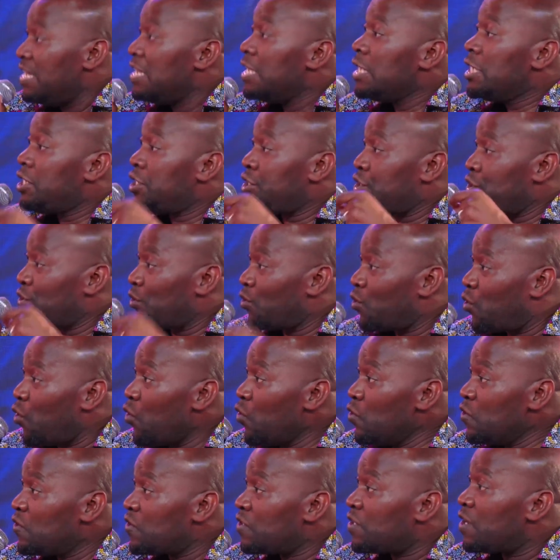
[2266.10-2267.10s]
she
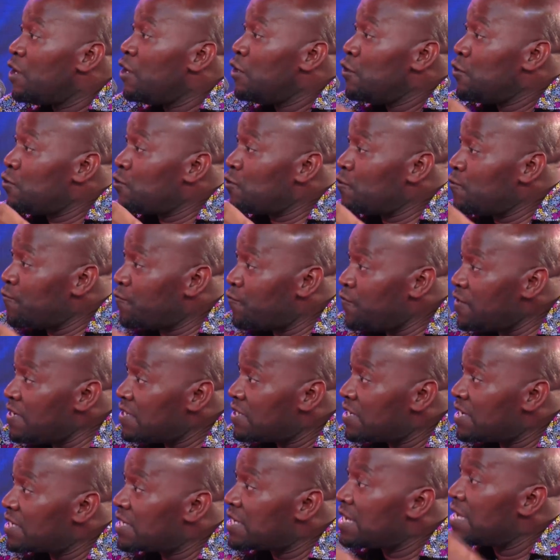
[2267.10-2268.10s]
goes to
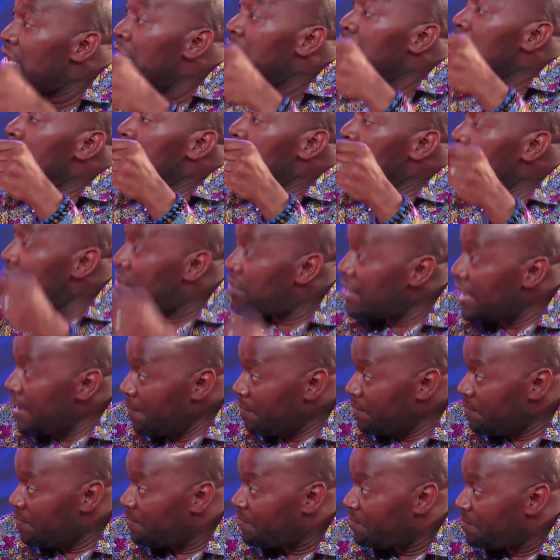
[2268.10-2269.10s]
visit
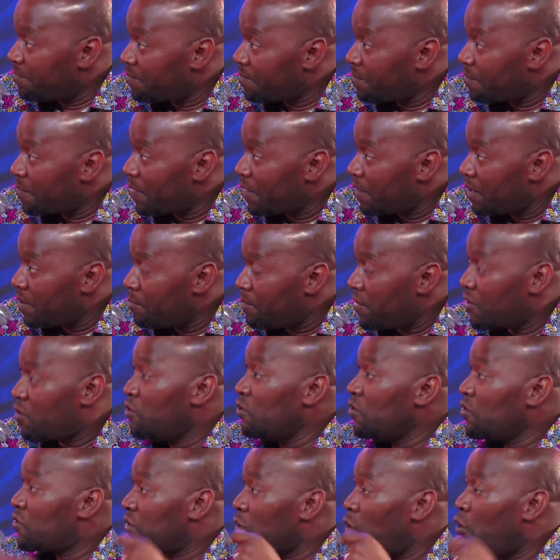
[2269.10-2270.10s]
them.
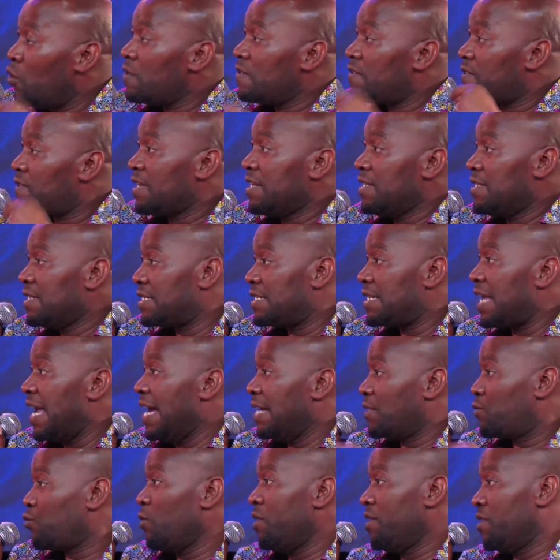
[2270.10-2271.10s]
Because on Saturday
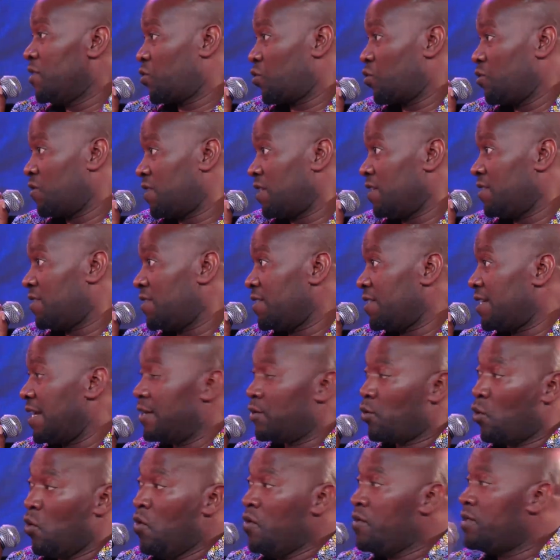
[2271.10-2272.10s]
at Wonders Christian Center
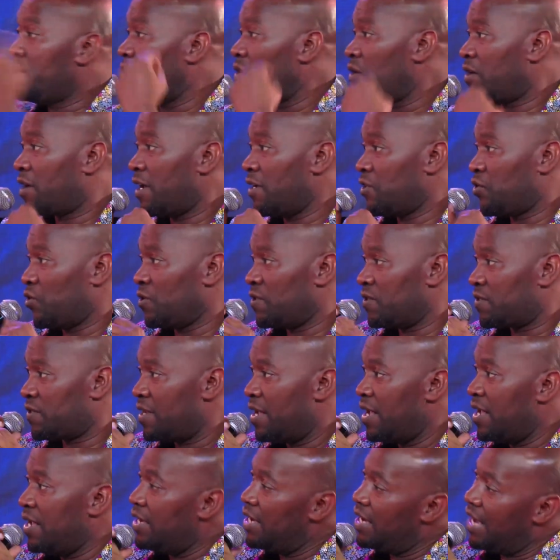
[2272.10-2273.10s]
and all the locations,
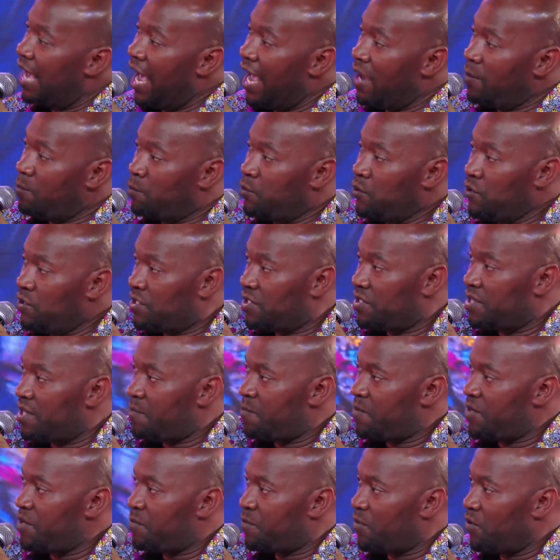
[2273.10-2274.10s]
I push the
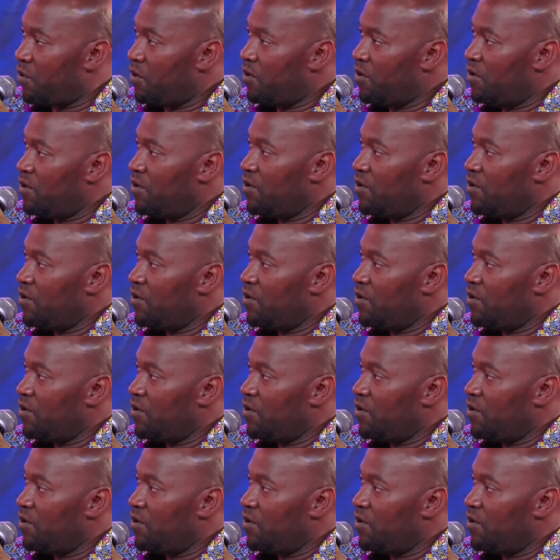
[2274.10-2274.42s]
people